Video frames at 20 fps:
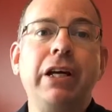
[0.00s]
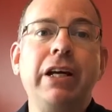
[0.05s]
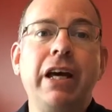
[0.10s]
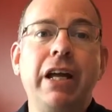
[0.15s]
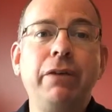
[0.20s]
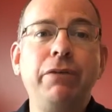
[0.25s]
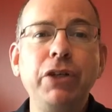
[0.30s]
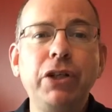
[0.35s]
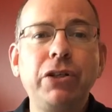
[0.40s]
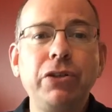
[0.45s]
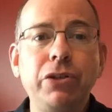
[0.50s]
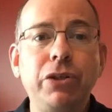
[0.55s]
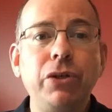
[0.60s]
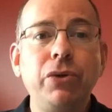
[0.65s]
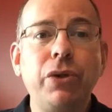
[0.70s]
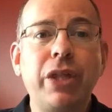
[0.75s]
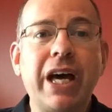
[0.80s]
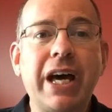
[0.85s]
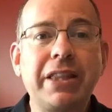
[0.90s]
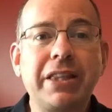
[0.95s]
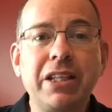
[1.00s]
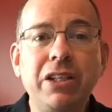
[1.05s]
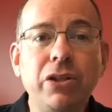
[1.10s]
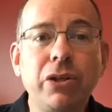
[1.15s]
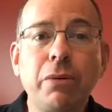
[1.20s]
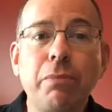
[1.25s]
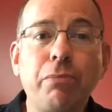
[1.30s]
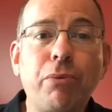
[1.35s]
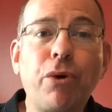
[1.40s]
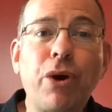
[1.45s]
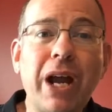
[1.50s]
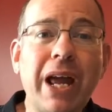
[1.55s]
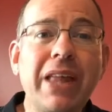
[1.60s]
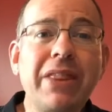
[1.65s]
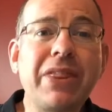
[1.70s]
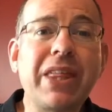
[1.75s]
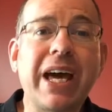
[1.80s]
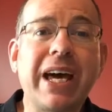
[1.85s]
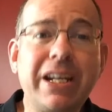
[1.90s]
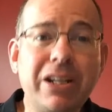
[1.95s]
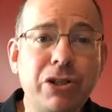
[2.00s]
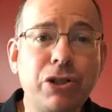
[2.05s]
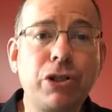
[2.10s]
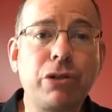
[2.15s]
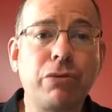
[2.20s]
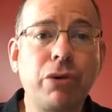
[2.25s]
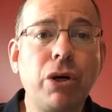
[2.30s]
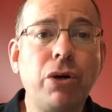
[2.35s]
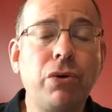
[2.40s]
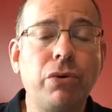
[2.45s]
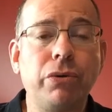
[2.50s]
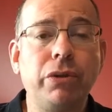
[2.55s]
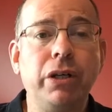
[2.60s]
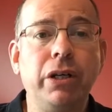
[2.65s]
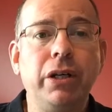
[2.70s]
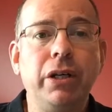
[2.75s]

And if you can do that, then you can brand that as your own.